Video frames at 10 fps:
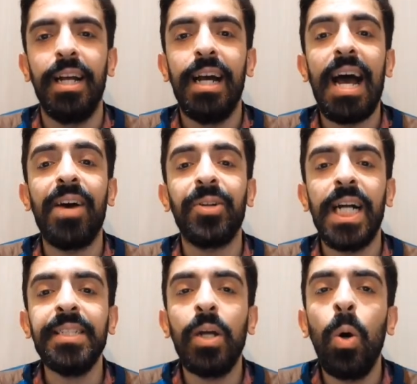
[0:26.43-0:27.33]
and
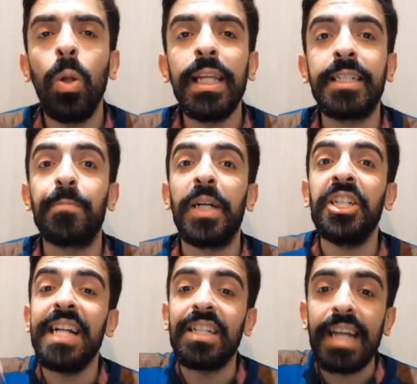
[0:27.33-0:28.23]
write the whole expression
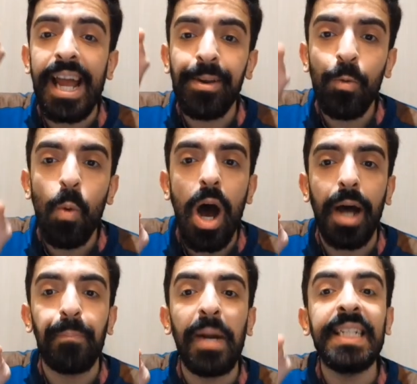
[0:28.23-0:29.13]
as
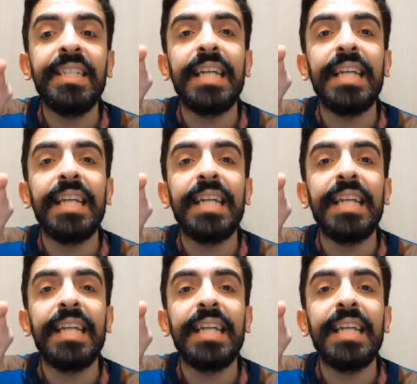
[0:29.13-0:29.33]
81 minus